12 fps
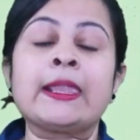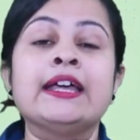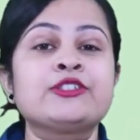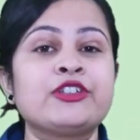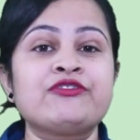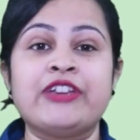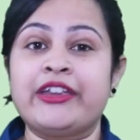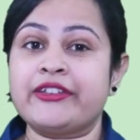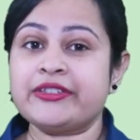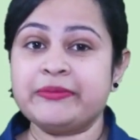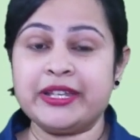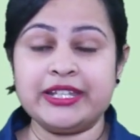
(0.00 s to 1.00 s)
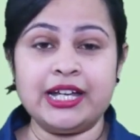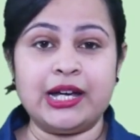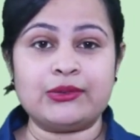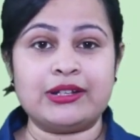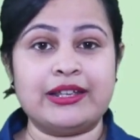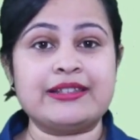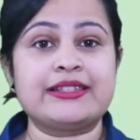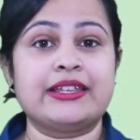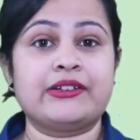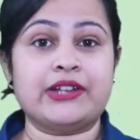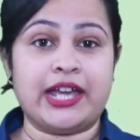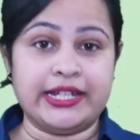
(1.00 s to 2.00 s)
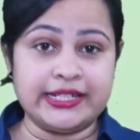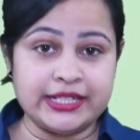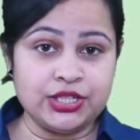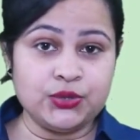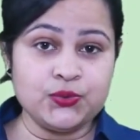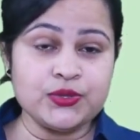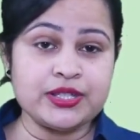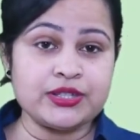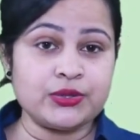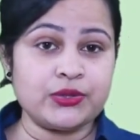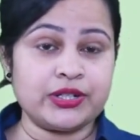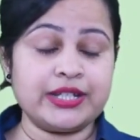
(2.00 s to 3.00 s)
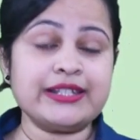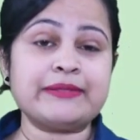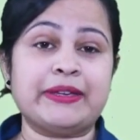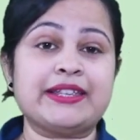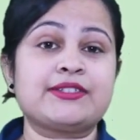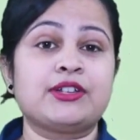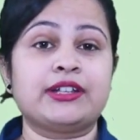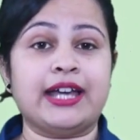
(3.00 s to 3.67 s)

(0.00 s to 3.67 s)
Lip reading: So in various media outlets, they write news stories based on